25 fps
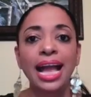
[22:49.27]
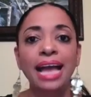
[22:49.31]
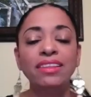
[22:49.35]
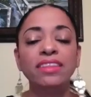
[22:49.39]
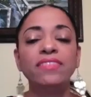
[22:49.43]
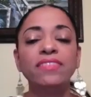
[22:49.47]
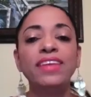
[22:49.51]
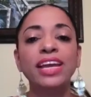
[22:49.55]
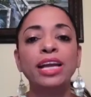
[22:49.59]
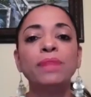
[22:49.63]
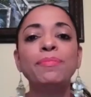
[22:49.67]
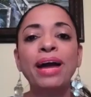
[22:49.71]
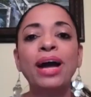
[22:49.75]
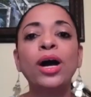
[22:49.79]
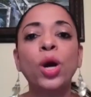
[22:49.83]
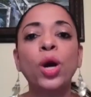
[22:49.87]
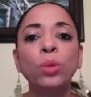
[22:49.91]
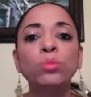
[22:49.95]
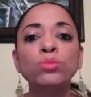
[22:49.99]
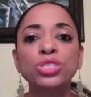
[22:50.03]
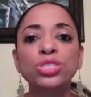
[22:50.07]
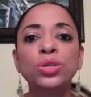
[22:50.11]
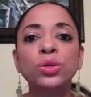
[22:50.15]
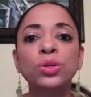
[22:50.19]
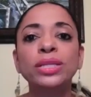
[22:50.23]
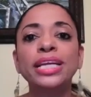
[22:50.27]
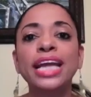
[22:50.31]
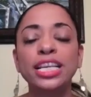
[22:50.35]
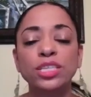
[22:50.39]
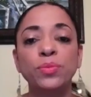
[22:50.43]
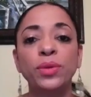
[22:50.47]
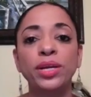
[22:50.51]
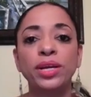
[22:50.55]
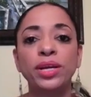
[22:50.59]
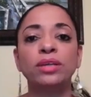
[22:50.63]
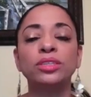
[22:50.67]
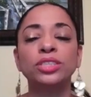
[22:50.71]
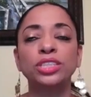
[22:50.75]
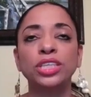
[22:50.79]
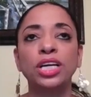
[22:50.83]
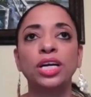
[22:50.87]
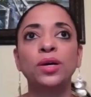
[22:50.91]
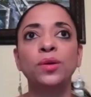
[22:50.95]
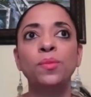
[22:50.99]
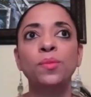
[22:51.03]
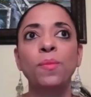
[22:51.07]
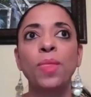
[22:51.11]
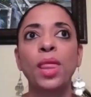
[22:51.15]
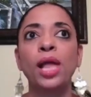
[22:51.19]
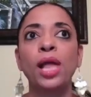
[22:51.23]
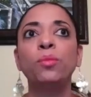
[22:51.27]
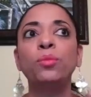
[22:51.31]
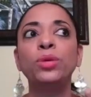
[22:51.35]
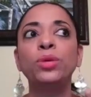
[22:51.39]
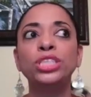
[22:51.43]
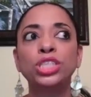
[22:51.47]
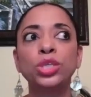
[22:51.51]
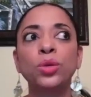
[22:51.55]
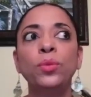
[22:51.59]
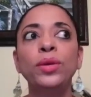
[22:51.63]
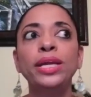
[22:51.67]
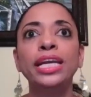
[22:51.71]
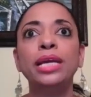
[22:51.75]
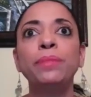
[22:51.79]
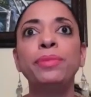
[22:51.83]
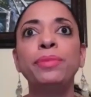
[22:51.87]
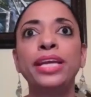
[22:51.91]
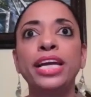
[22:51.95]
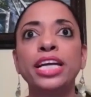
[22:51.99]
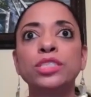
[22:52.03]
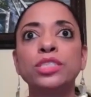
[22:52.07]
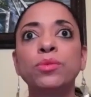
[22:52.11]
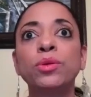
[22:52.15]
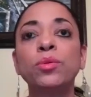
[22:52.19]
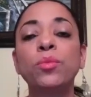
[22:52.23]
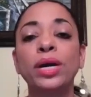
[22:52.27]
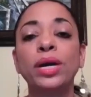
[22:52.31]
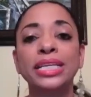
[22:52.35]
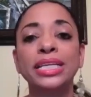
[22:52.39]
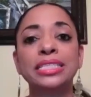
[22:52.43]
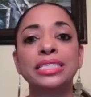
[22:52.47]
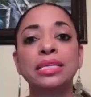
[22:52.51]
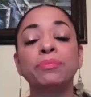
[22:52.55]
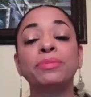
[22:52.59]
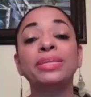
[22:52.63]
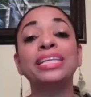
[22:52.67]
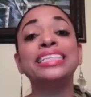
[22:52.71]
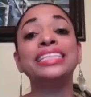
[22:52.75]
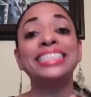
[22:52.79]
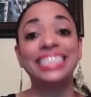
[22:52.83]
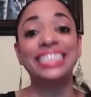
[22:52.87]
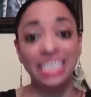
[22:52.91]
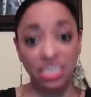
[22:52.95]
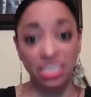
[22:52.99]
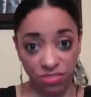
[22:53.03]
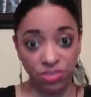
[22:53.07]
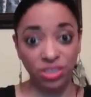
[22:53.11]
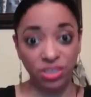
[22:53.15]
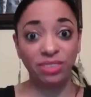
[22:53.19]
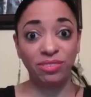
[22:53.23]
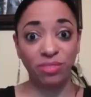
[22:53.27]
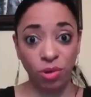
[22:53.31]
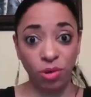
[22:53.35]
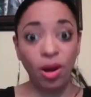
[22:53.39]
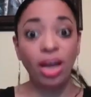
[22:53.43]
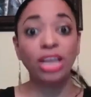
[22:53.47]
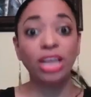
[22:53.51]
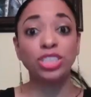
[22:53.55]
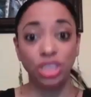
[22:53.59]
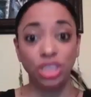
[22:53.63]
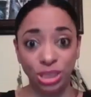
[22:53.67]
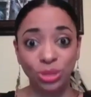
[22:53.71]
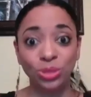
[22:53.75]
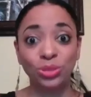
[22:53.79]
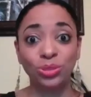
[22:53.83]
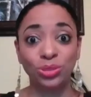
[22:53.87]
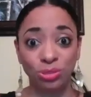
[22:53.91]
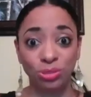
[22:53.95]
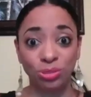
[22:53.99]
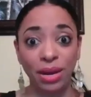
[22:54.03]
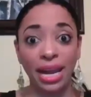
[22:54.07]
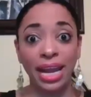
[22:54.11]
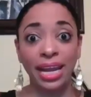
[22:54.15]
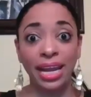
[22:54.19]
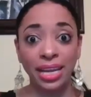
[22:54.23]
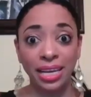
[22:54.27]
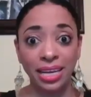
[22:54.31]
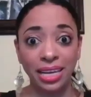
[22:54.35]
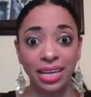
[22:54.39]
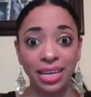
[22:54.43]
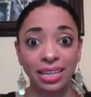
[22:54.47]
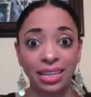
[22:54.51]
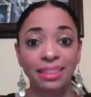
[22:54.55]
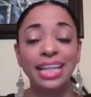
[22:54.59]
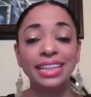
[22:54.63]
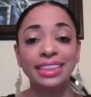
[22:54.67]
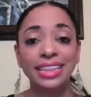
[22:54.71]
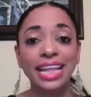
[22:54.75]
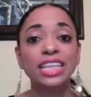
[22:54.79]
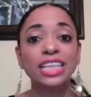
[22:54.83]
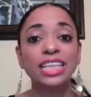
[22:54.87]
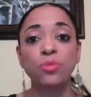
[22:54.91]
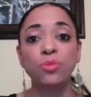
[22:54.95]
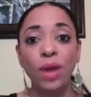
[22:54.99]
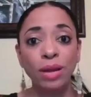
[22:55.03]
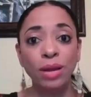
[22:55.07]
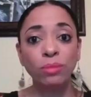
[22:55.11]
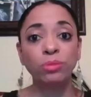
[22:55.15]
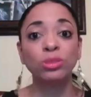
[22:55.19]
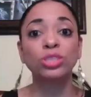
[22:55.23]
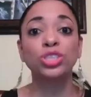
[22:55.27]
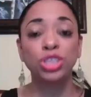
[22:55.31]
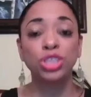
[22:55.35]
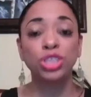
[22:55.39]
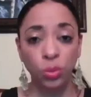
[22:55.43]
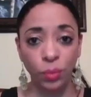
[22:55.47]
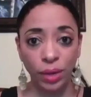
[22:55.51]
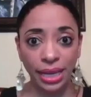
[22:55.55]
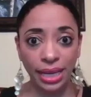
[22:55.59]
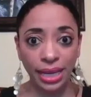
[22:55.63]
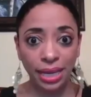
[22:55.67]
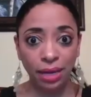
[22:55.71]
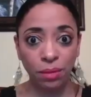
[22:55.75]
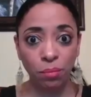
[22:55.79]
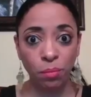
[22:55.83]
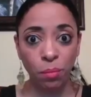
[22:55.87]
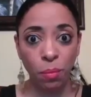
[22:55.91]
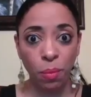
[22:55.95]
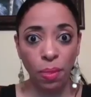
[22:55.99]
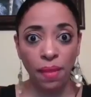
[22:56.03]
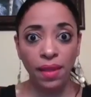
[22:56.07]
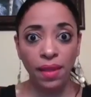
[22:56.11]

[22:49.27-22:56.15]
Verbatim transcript: And the thing about homeschooling, as we all know, we're doing it because we wanted something different for our children, right? That's why we're doing it.